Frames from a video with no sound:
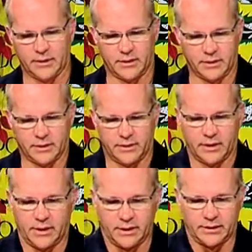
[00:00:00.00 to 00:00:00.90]

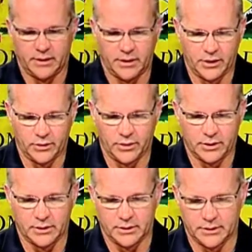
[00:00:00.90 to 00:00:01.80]
the, the
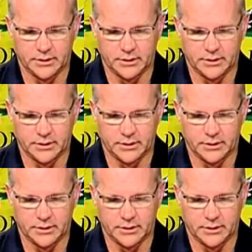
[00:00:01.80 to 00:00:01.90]
hearing